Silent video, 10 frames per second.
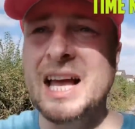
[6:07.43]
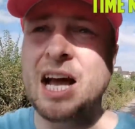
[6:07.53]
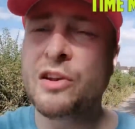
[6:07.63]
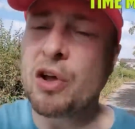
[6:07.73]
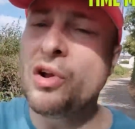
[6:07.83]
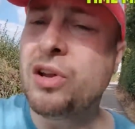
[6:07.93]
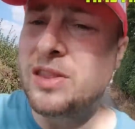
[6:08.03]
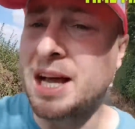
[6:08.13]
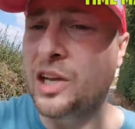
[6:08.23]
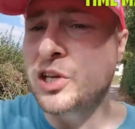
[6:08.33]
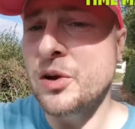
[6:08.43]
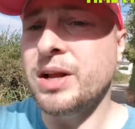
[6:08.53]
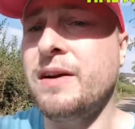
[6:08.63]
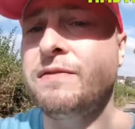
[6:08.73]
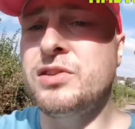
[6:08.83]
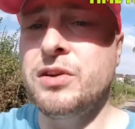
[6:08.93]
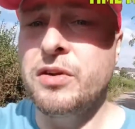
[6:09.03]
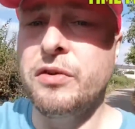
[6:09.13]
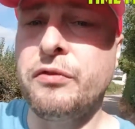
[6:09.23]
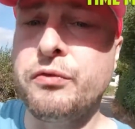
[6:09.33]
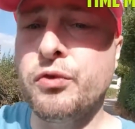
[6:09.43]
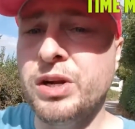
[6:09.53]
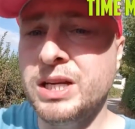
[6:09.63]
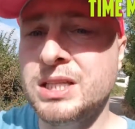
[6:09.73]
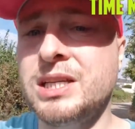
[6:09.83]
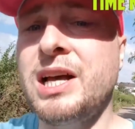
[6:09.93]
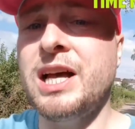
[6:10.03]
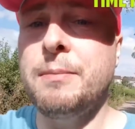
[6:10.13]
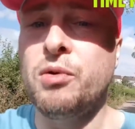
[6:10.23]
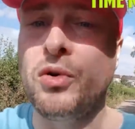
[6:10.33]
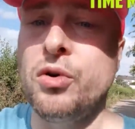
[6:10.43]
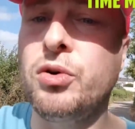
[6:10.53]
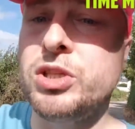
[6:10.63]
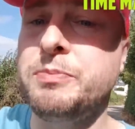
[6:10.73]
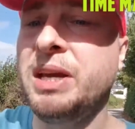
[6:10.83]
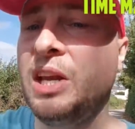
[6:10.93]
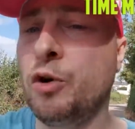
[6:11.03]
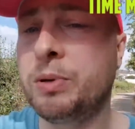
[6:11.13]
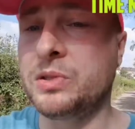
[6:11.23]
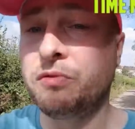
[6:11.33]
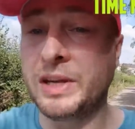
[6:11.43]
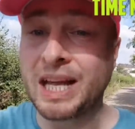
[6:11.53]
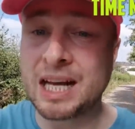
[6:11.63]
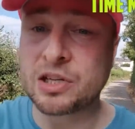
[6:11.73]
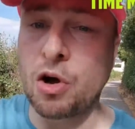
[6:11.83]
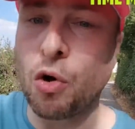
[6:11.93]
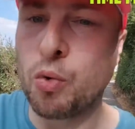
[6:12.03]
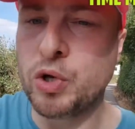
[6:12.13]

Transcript: and not only that, you don't have to freeze time or speed it up or something as a whole.